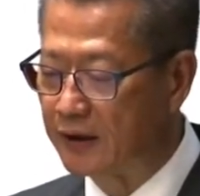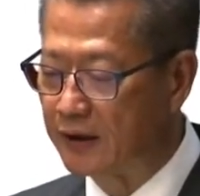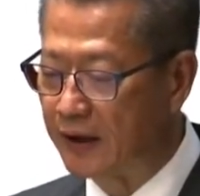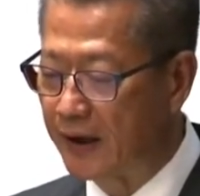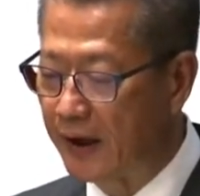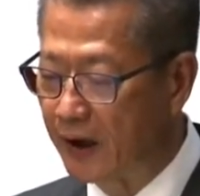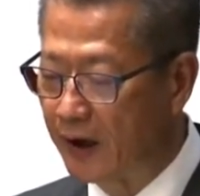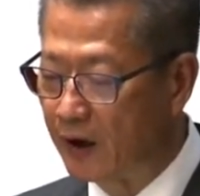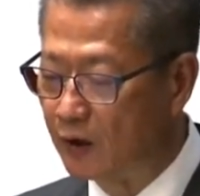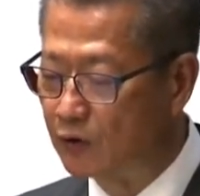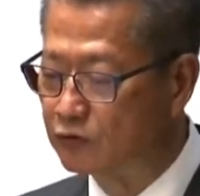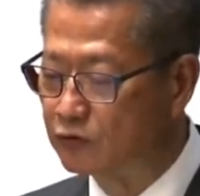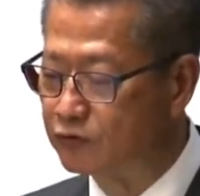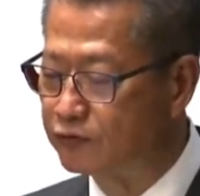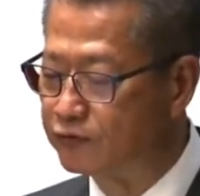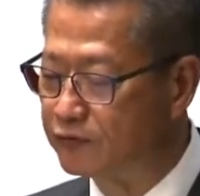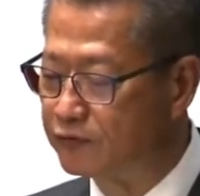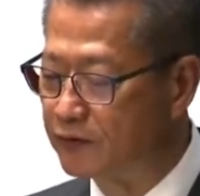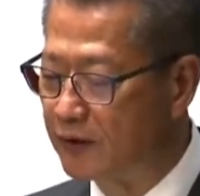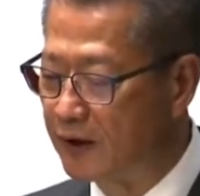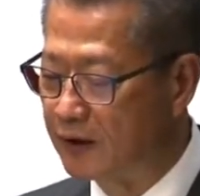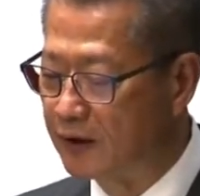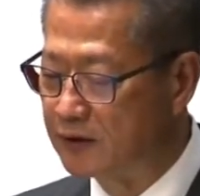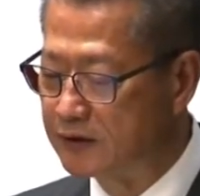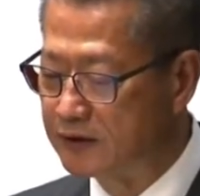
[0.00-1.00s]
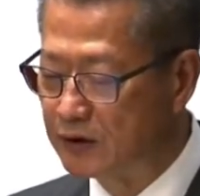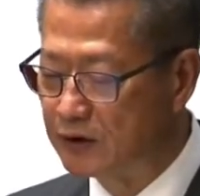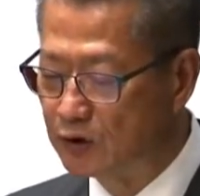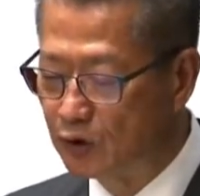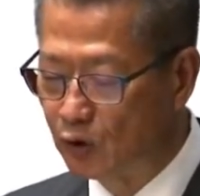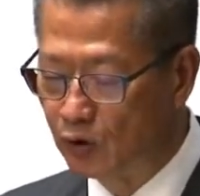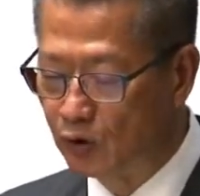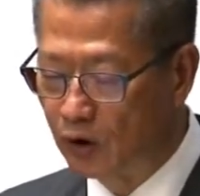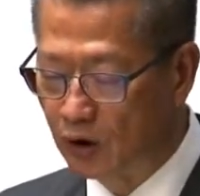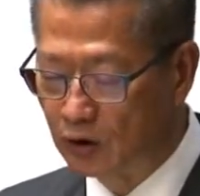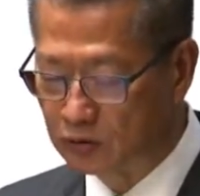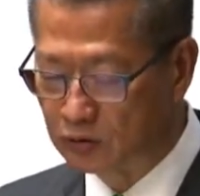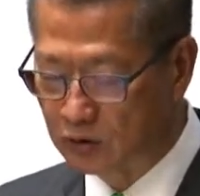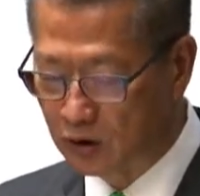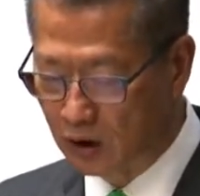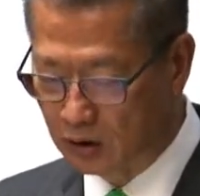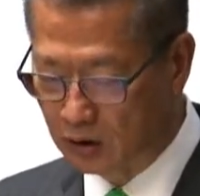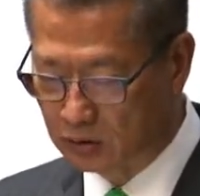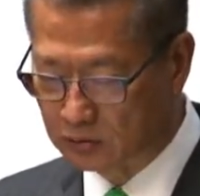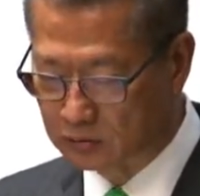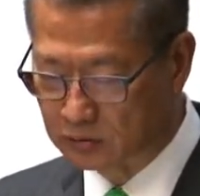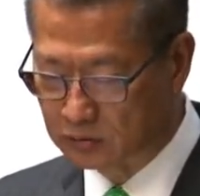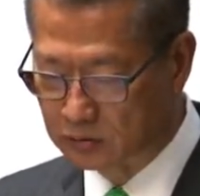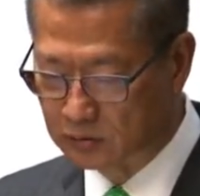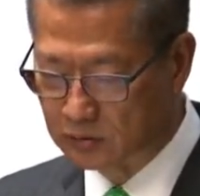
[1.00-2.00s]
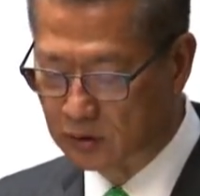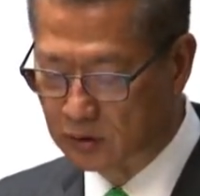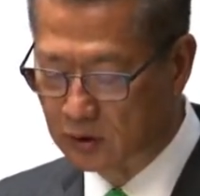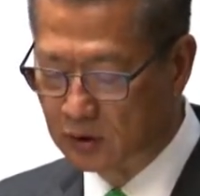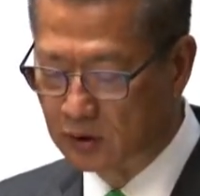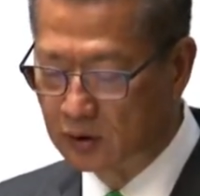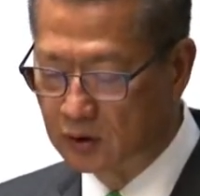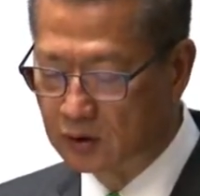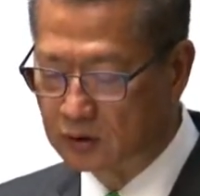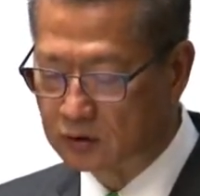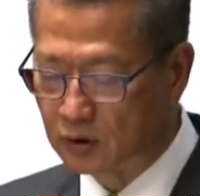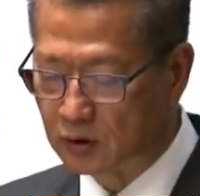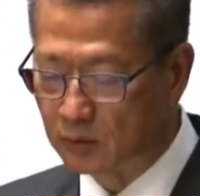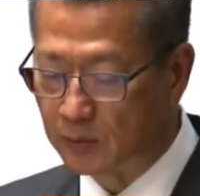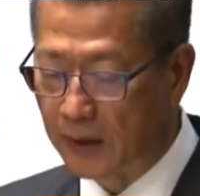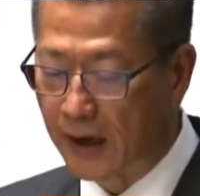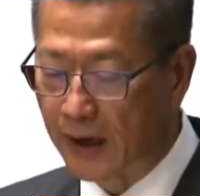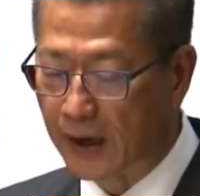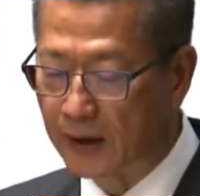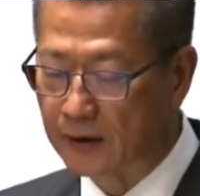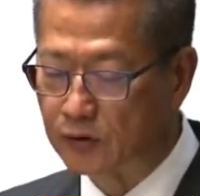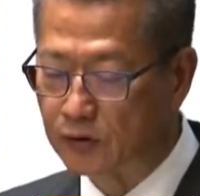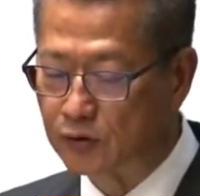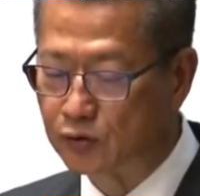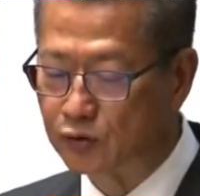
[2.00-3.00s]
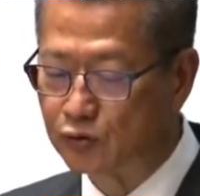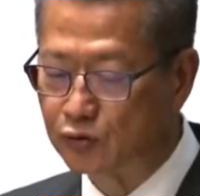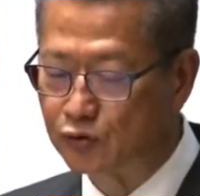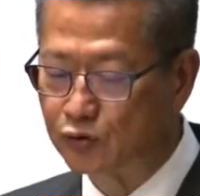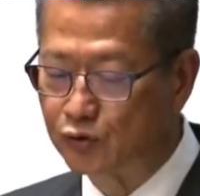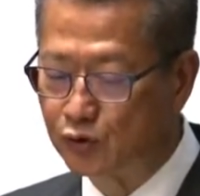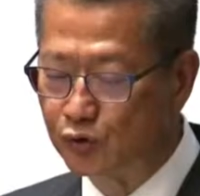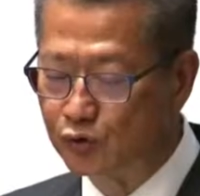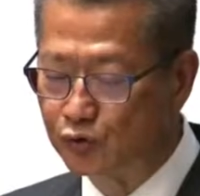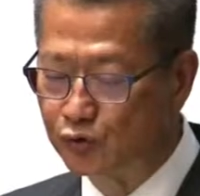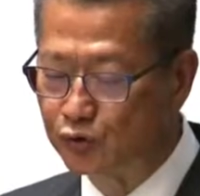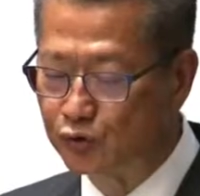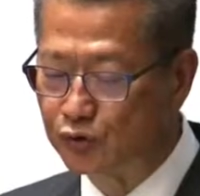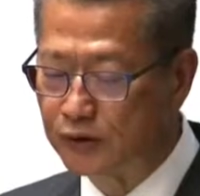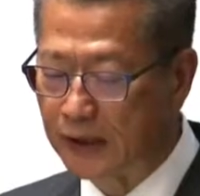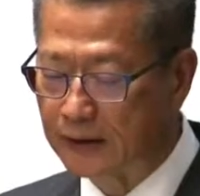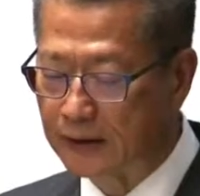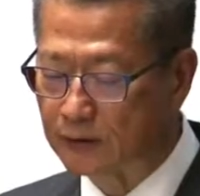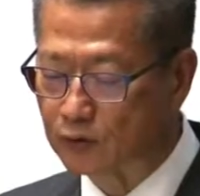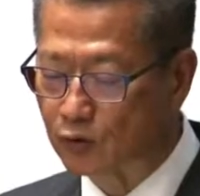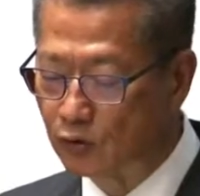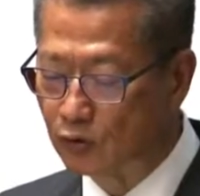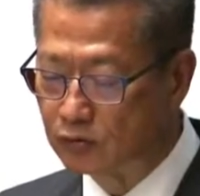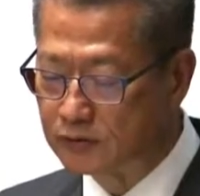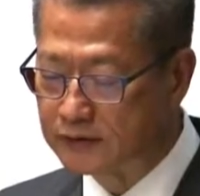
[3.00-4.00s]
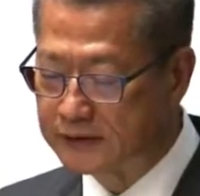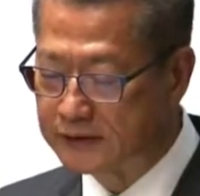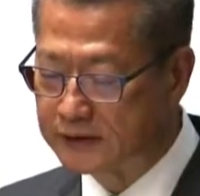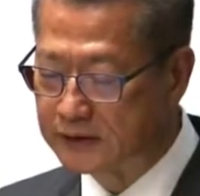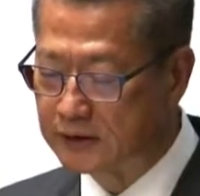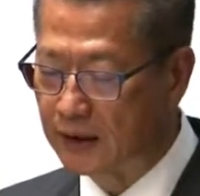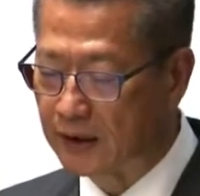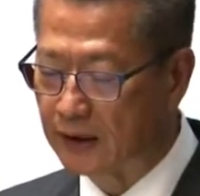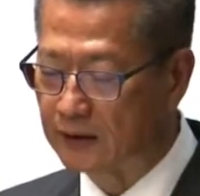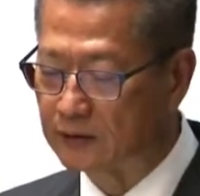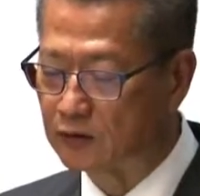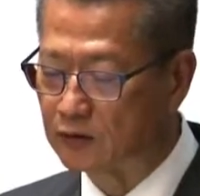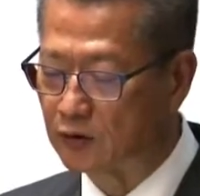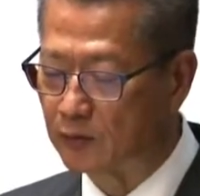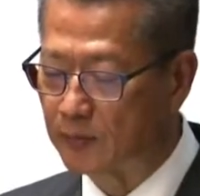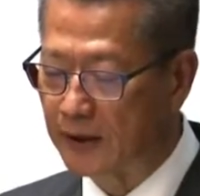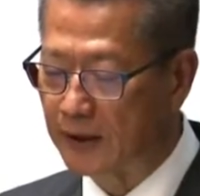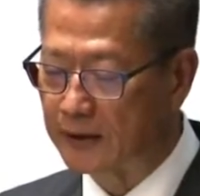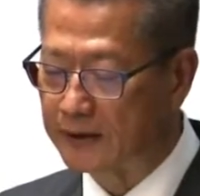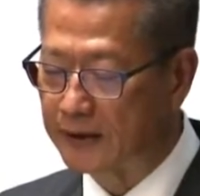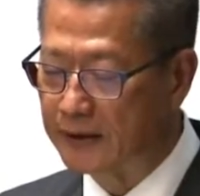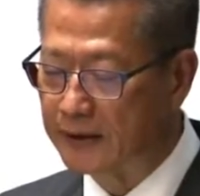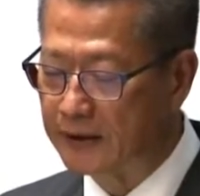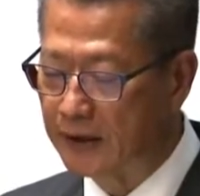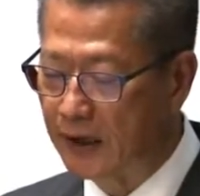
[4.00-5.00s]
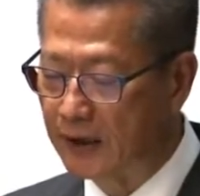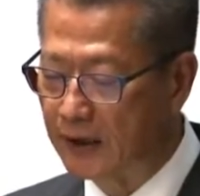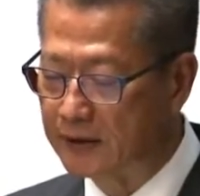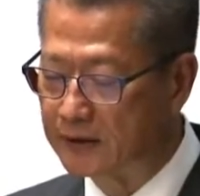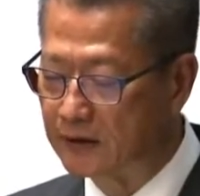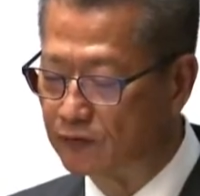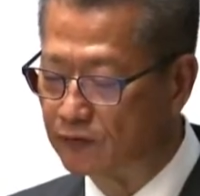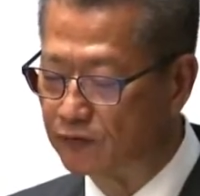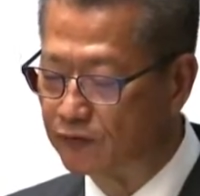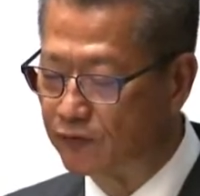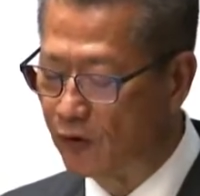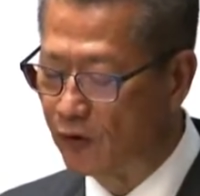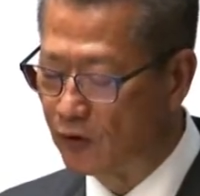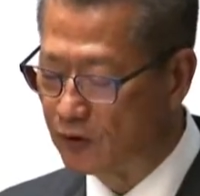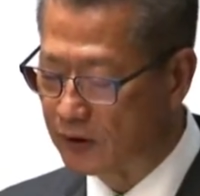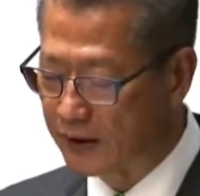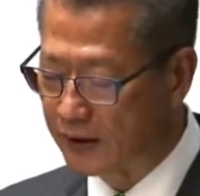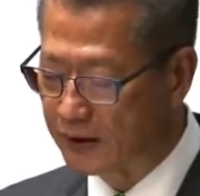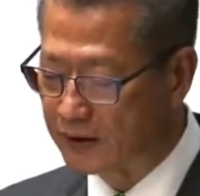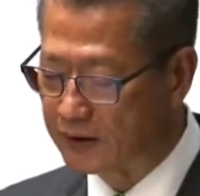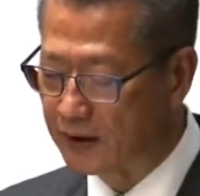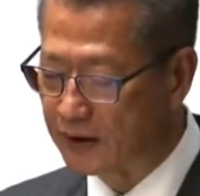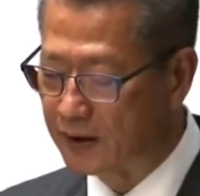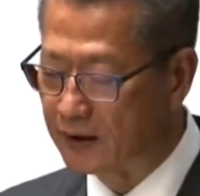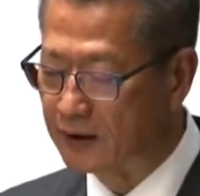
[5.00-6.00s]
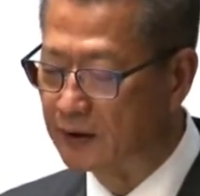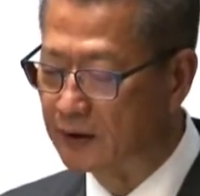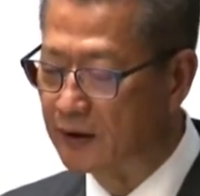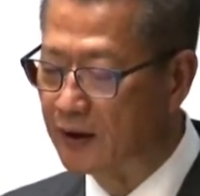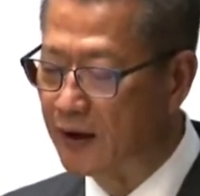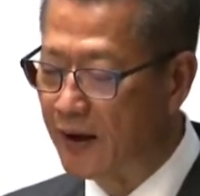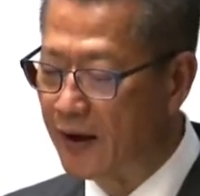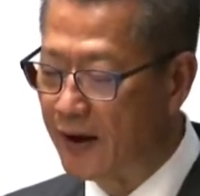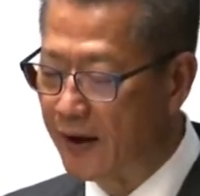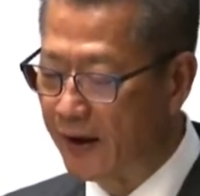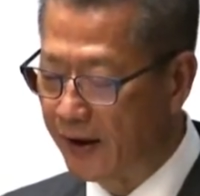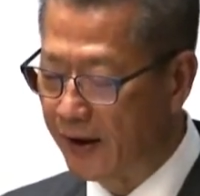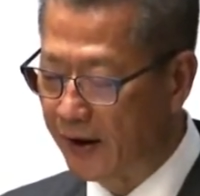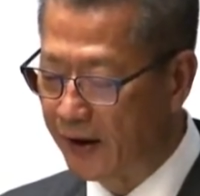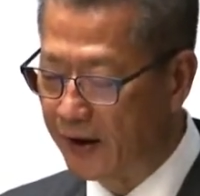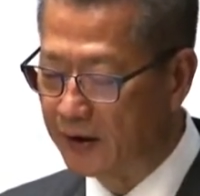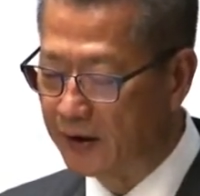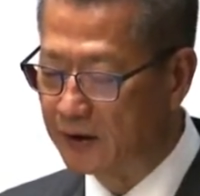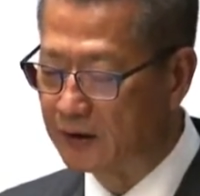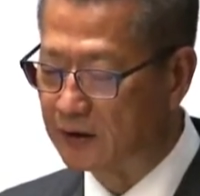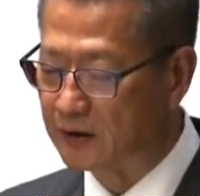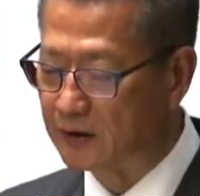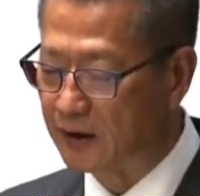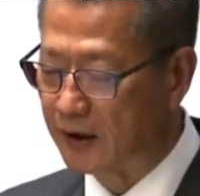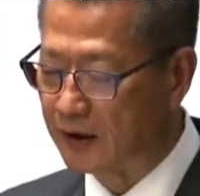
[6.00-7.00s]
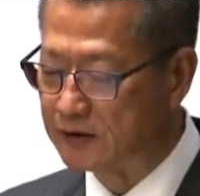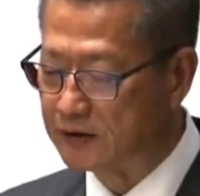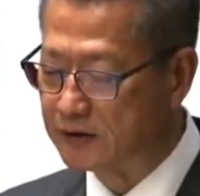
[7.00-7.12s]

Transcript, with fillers: it comprises health at Inno Hong Kong on healthcare technologies and air at Inno Hong Kong on